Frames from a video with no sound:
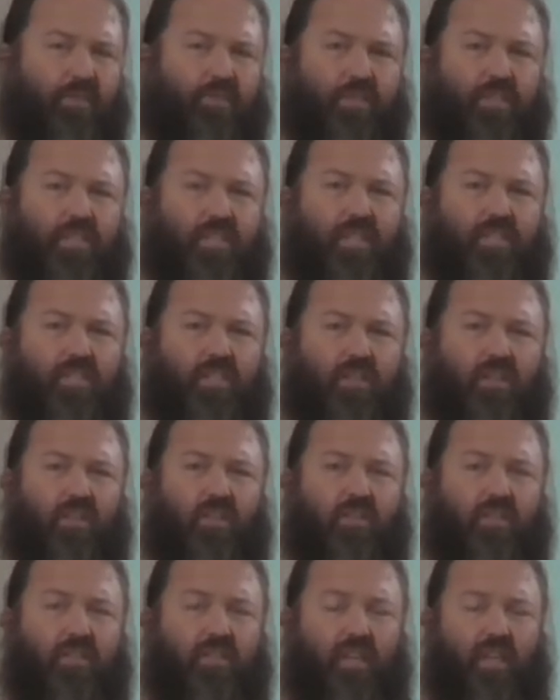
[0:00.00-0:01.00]
for such a
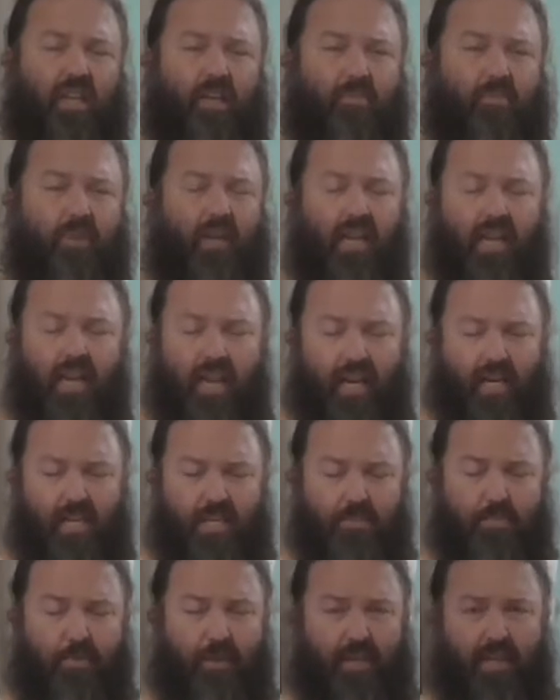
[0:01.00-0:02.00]
long time, and
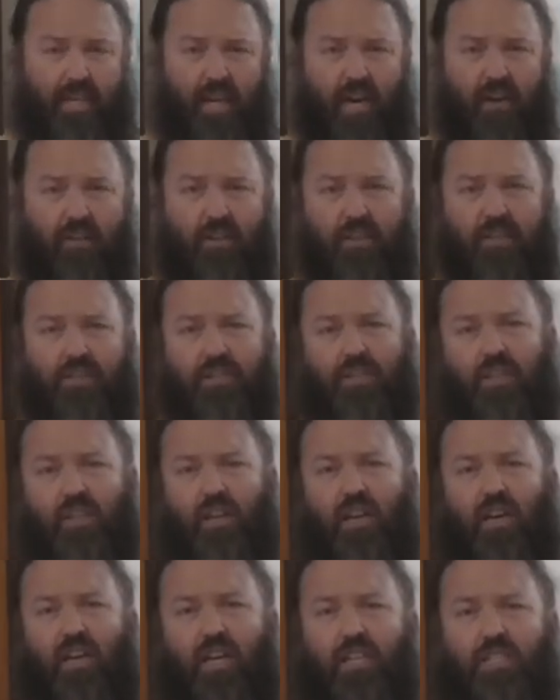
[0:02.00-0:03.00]
it's been carried to the
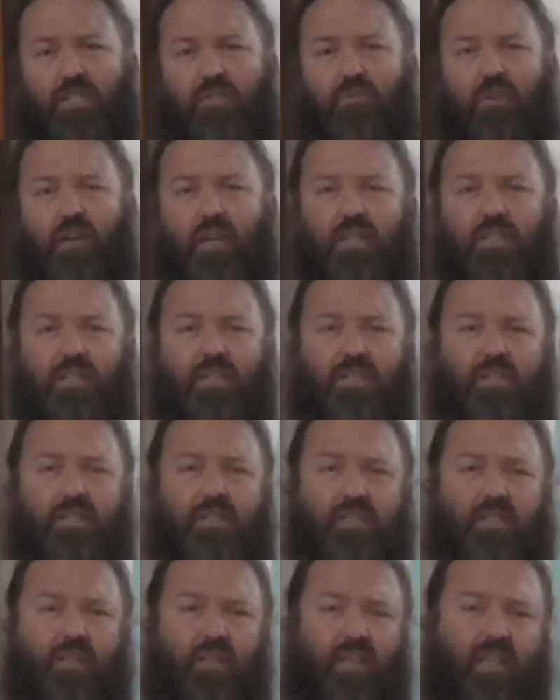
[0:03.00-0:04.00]
highest ranks of
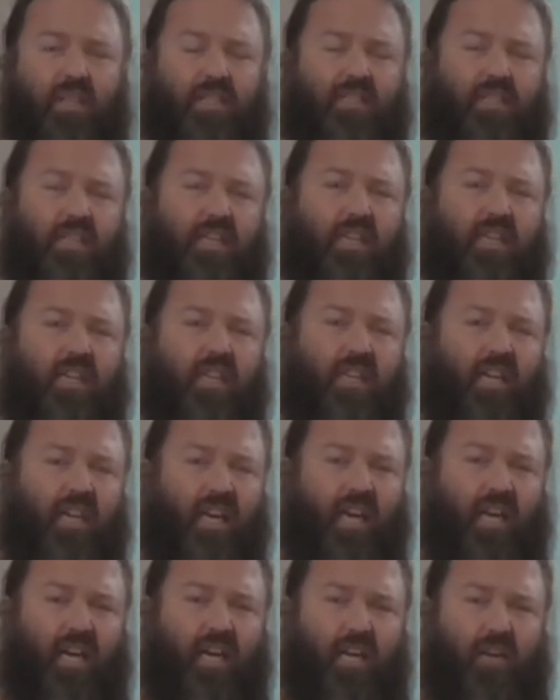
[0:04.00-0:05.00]
society.
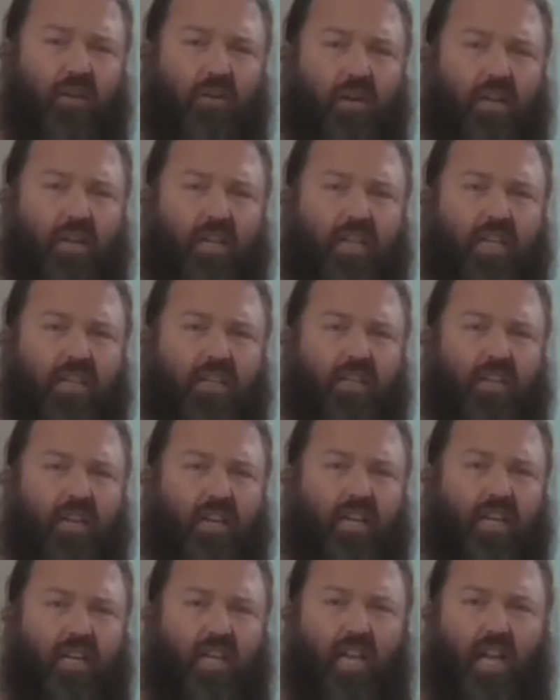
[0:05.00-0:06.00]
In
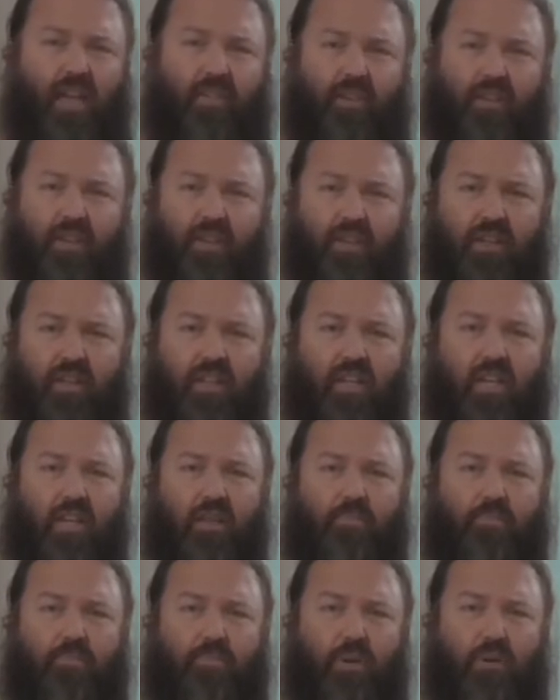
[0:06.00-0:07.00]
9/11,
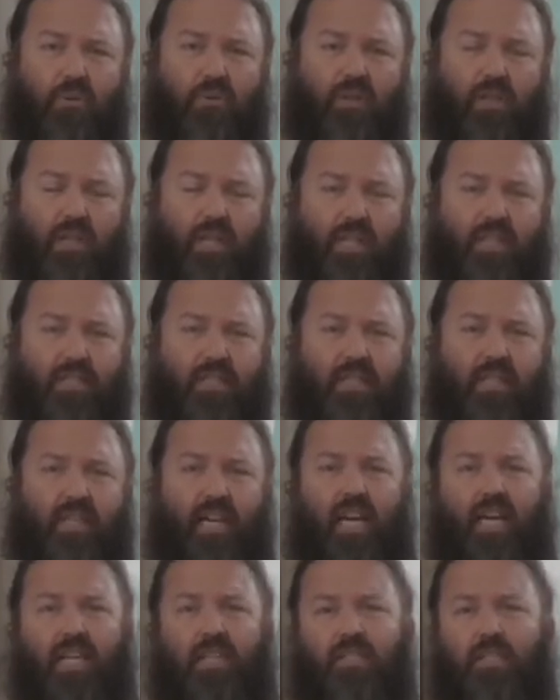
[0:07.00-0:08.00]
Bill Clinton
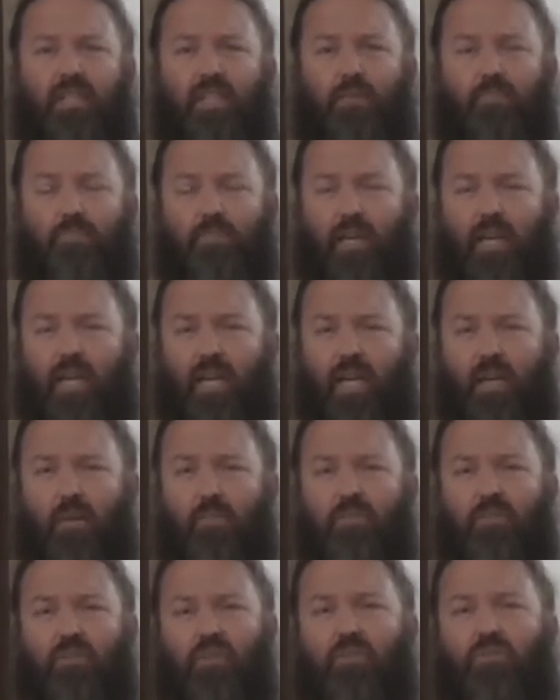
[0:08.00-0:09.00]
actually
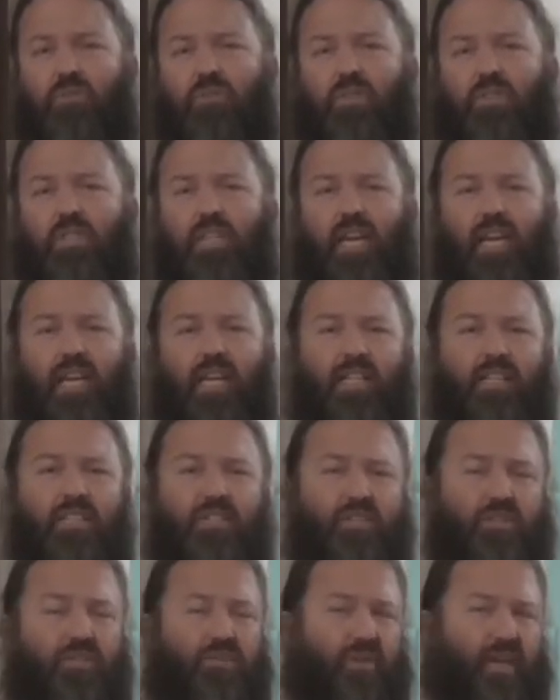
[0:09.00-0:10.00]
blamed the Crusades
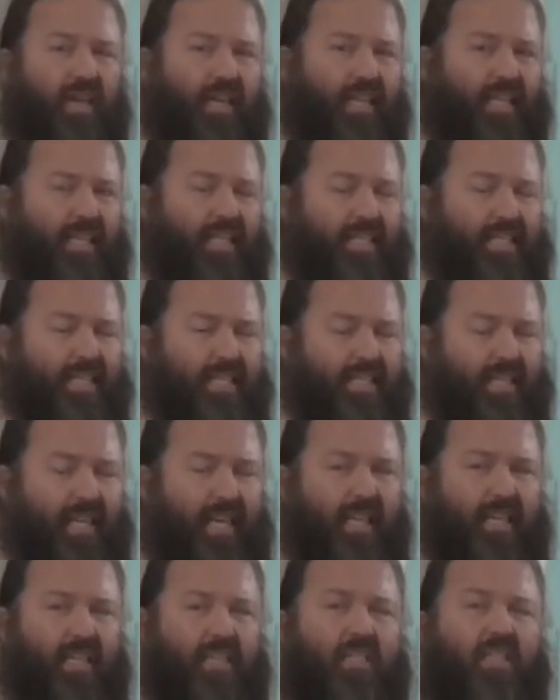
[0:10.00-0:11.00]
to an
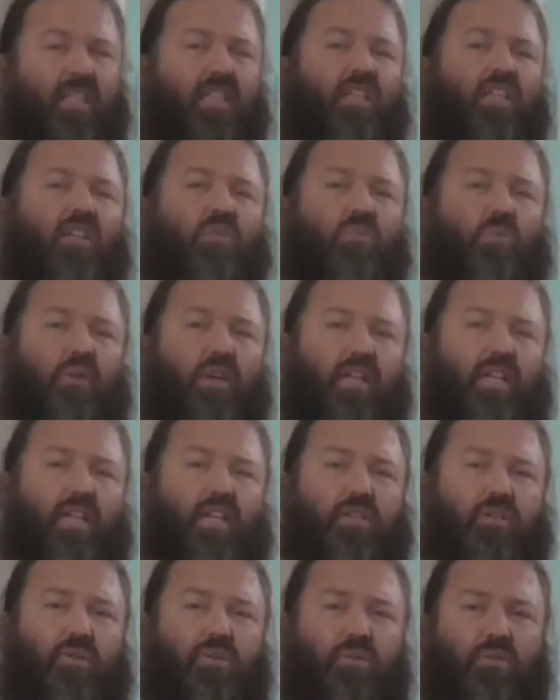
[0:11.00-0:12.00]
extent when
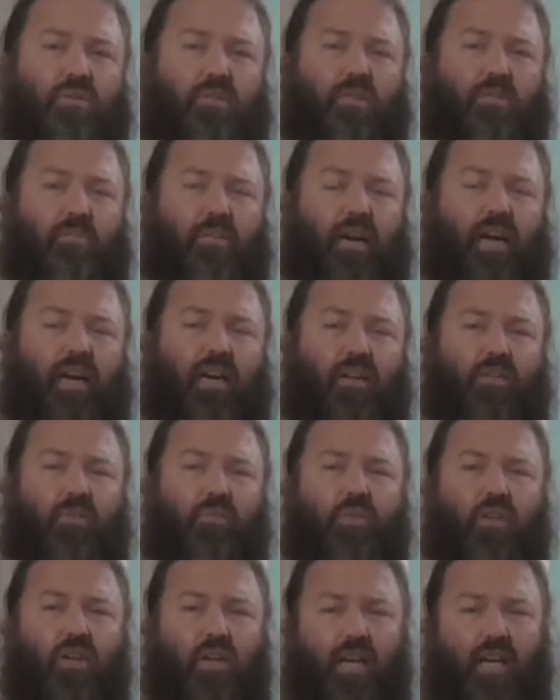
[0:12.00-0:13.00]
he talked about
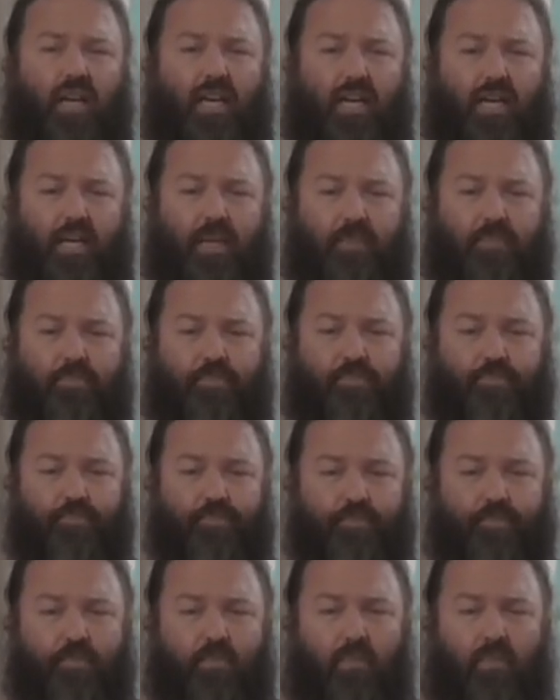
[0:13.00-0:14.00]

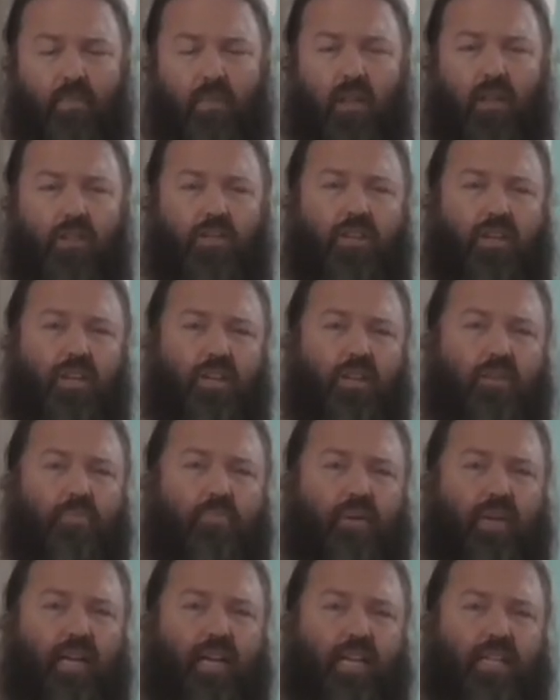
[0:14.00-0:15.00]

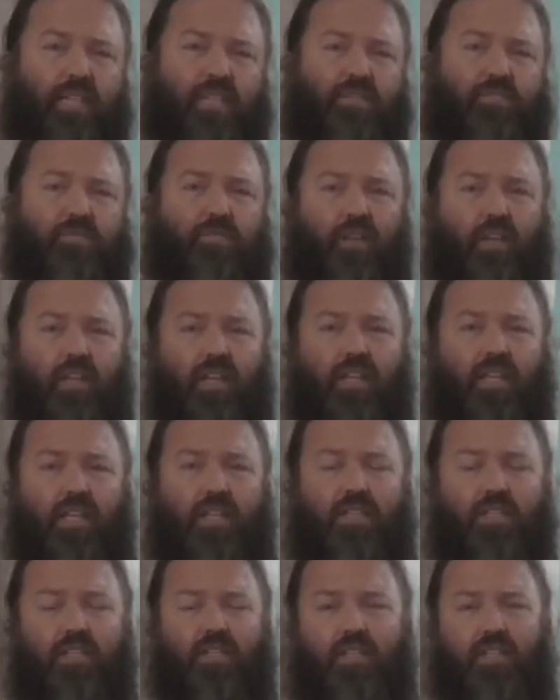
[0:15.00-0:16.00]
the planes flying
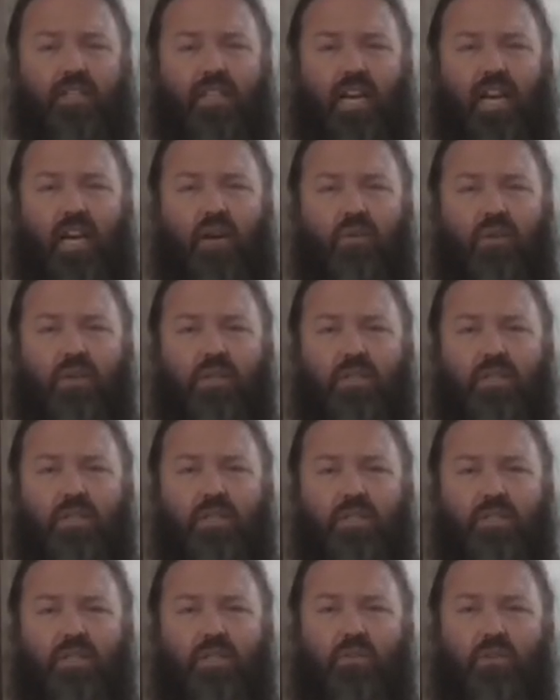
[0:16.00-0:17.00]
into the towers
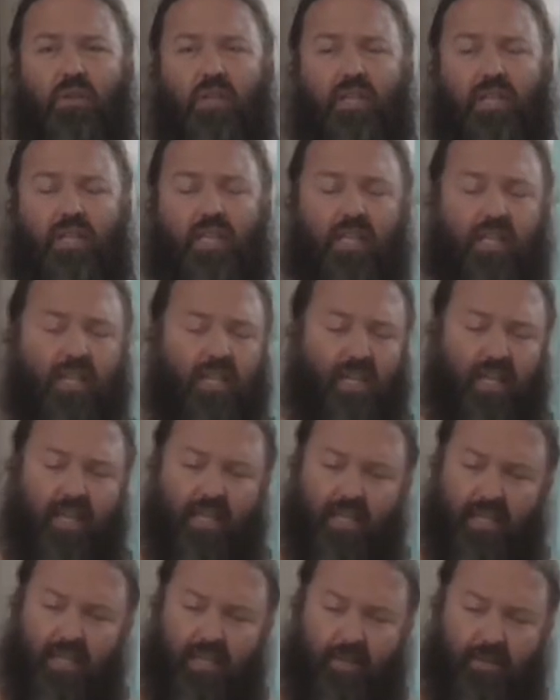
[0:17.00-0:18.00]
and so
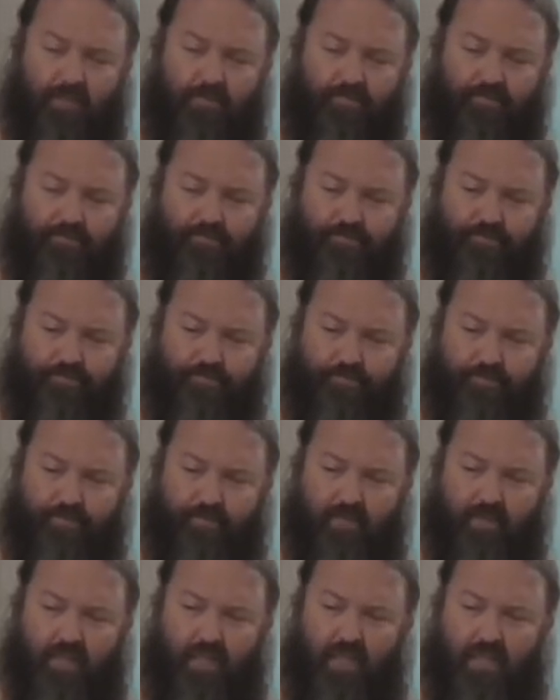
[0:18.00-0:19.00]
on.
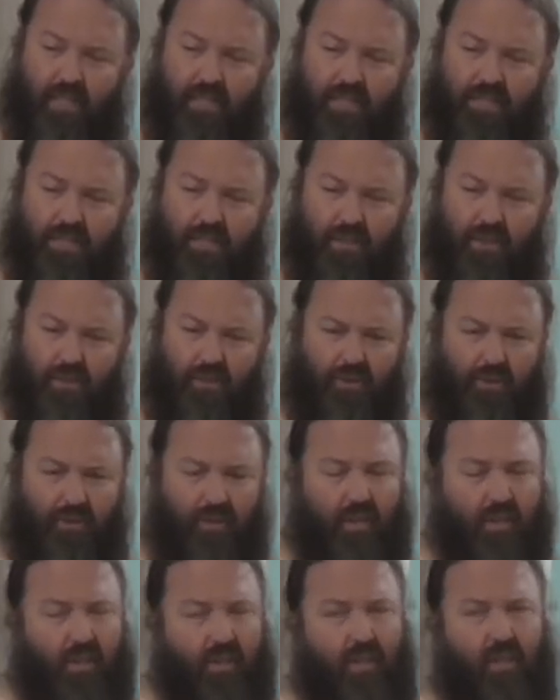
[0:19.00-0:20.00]
So
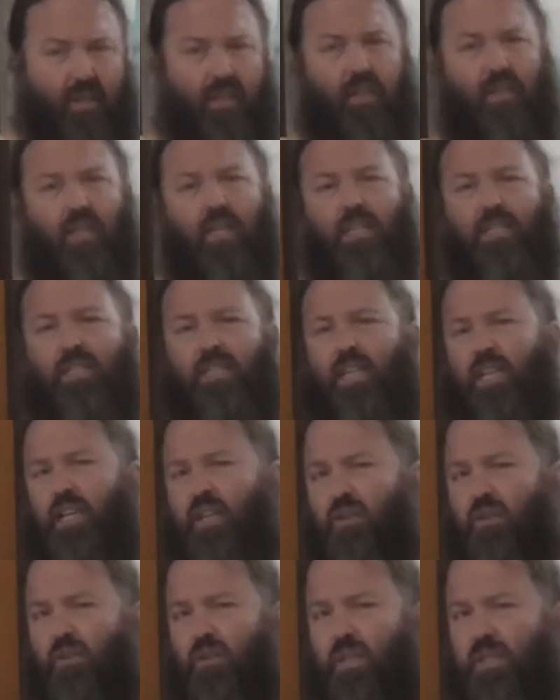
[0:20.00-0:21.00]
let's
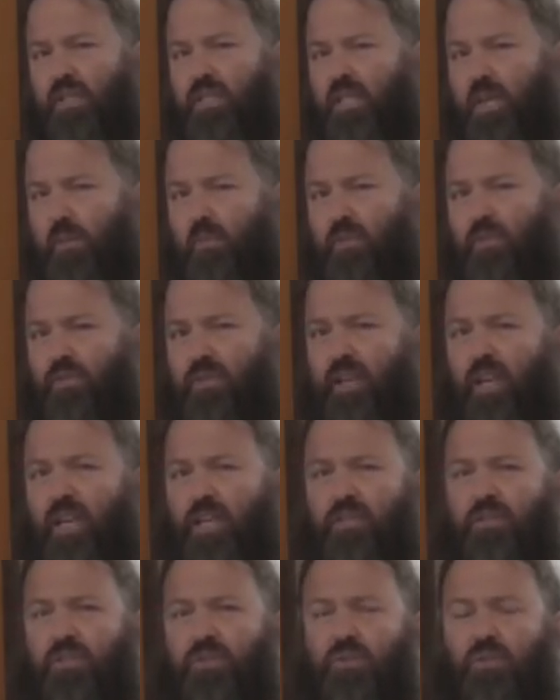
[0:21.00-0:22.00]
take a look at some of the
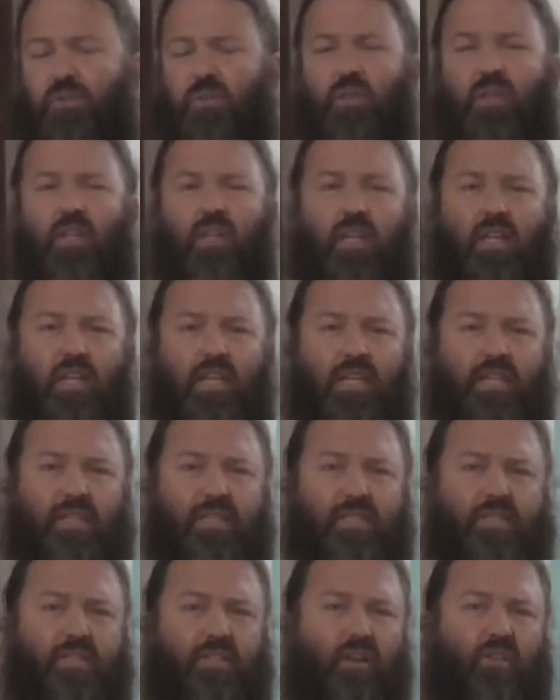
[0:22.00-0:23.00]
actual
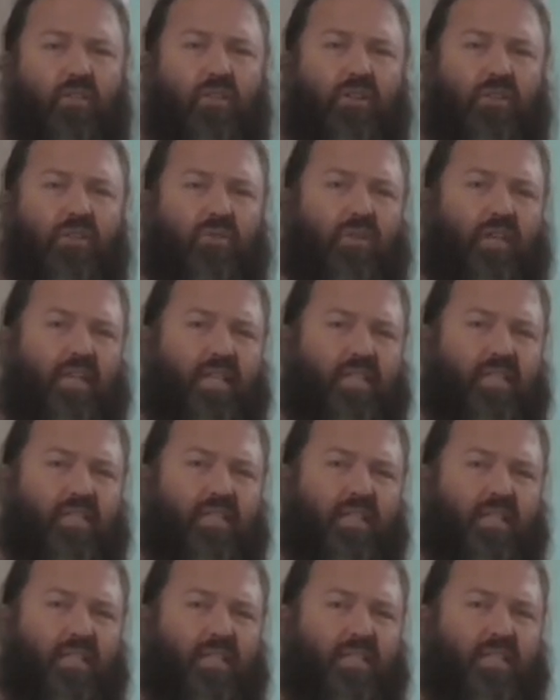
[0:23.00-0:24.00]
historical
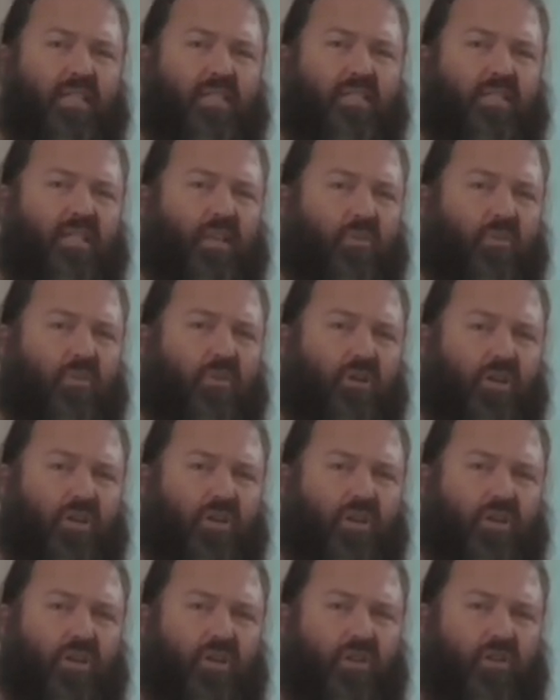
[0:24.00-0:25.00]
incidences that were
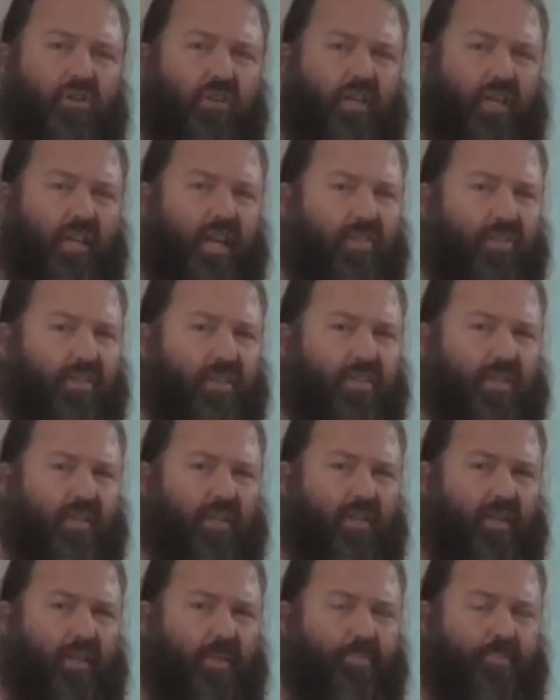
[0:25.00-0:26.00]
occurring at the
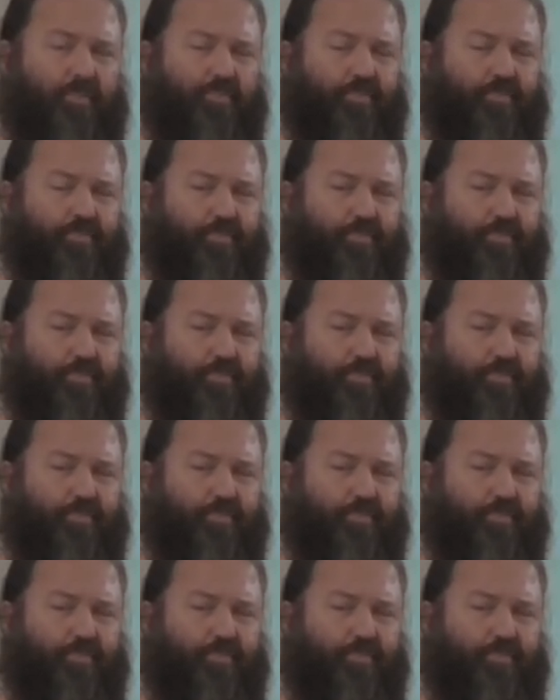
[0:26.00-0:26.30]
time.